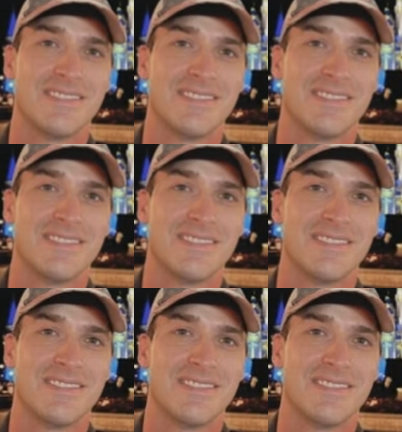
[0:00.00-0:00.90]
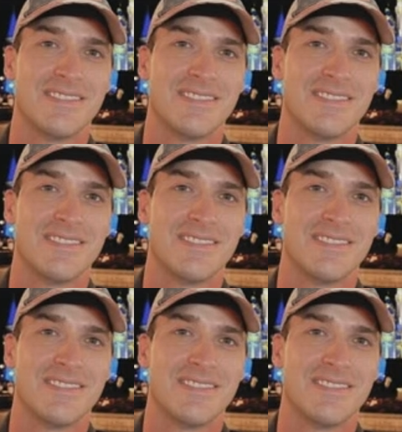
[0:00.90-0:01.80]

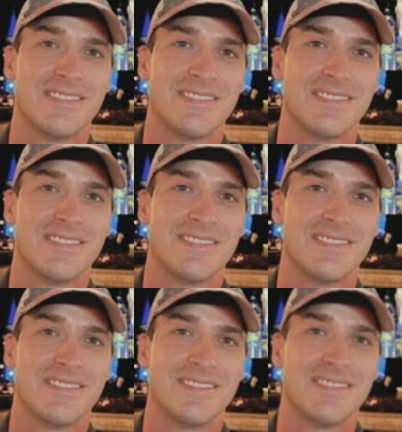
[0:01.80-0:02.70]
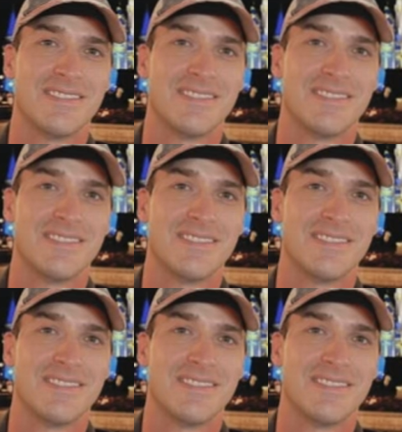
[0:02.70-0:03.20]
[no speech]